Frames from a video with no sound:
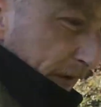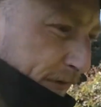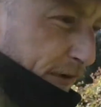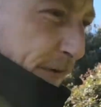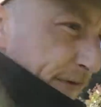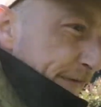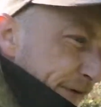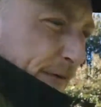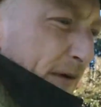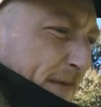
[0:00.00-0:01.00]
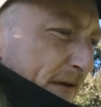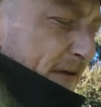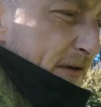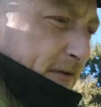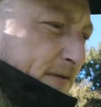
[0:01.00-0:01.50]
So for you
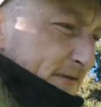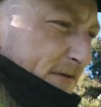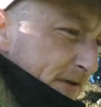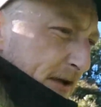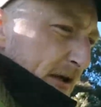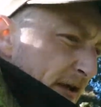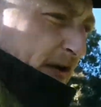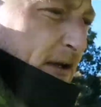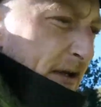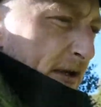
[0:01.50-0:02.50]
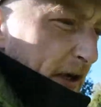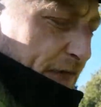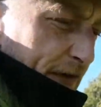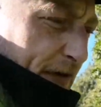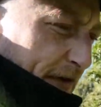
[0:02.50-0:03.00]
Americans, I
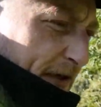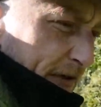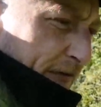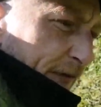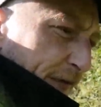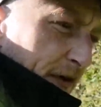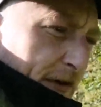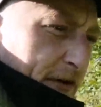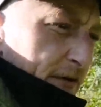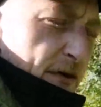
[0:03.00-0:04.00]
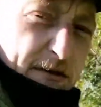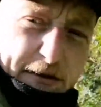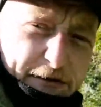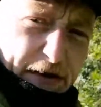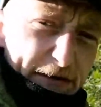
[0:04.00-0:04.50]
think that's 32
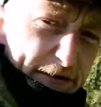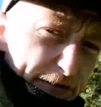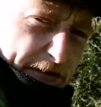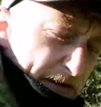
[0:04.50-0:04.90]
degrees Fahrenheit.